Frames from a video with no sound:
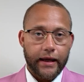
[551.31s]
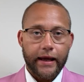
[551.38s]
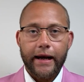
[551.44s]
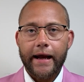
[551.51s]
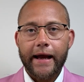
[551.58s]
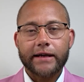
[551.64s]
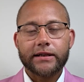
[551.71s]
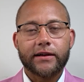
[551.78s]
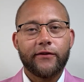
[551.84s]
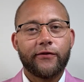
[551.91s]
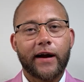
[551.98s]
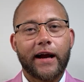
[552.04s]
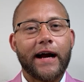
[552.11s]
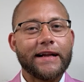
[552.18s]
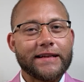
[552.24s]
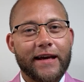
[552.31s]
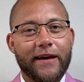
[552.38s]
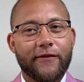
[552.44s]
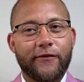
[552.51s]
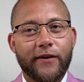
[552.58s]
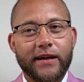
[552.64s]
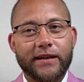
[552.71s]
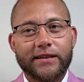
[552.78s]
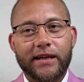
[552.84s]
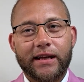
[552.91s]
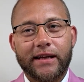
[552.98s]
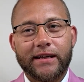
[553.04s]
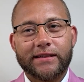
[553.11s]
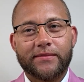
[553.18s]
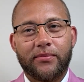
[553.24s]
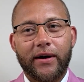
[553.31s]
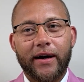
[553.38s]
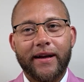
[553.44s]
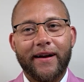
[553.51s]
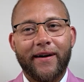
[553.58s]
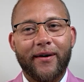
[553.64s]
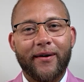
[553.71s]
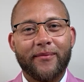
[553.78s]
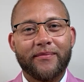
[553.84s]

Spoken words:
And I actually forgot to get footage of this, but